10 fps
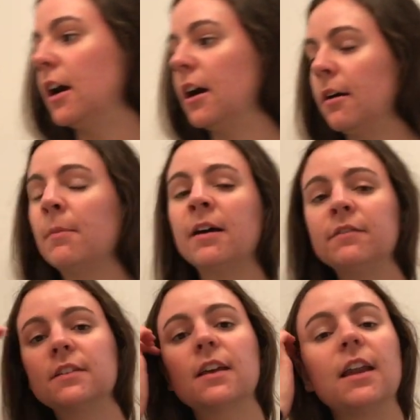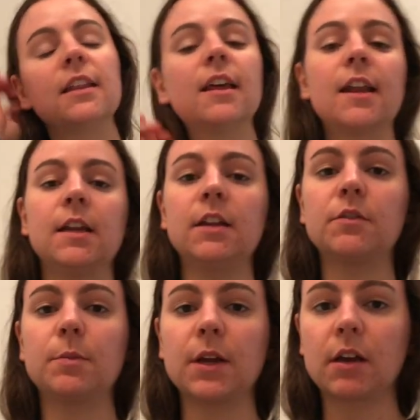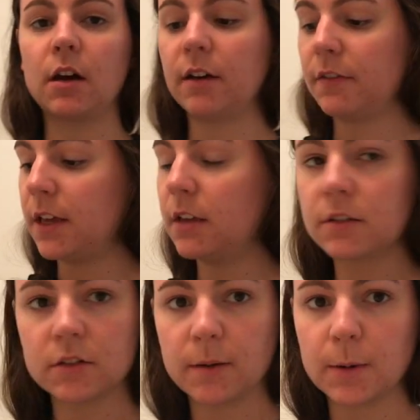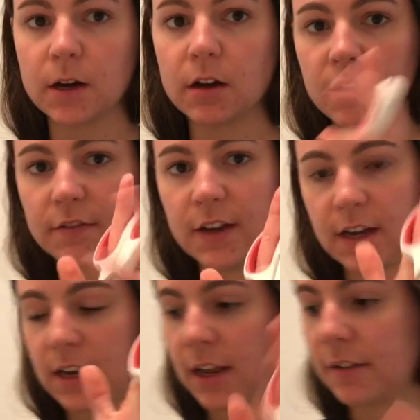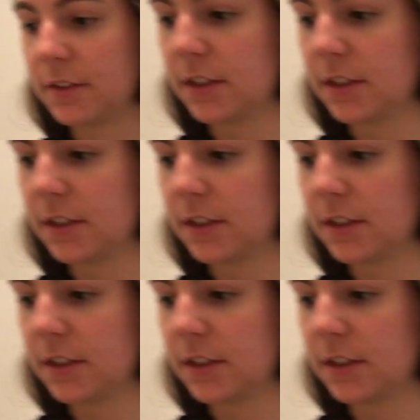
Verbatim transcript: Um, I've decided that I need to bring coffee, so I brought coffee and I have